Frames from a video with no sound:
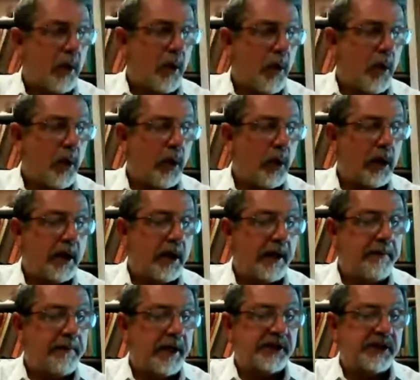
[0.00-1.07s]
or
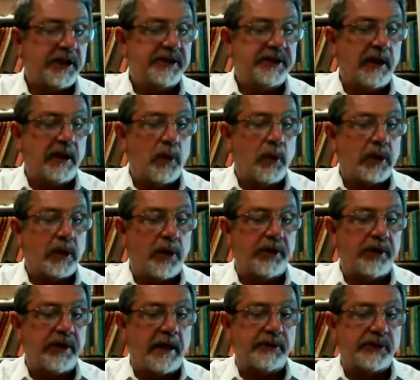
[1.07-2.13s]
admissions that will go to
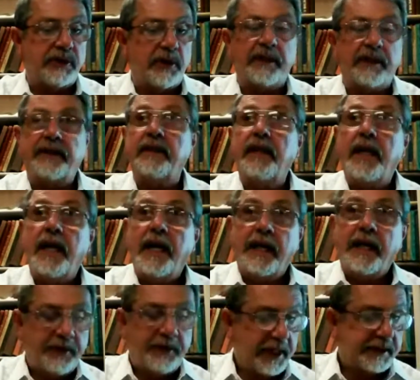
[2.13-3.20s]
demonstrate
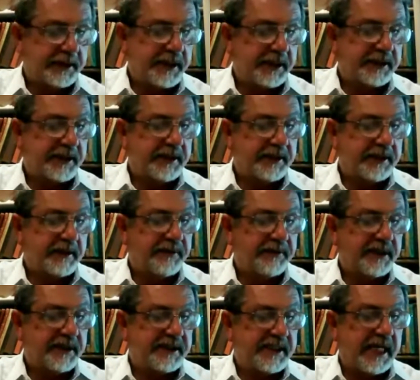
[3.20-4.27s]
the existence of the
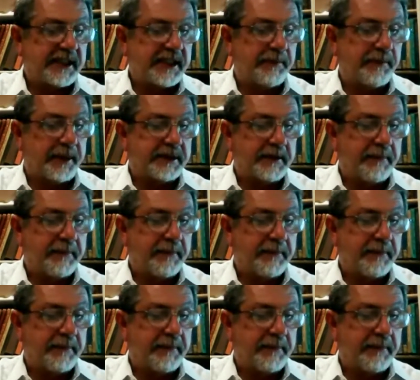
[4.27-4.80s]
assessment.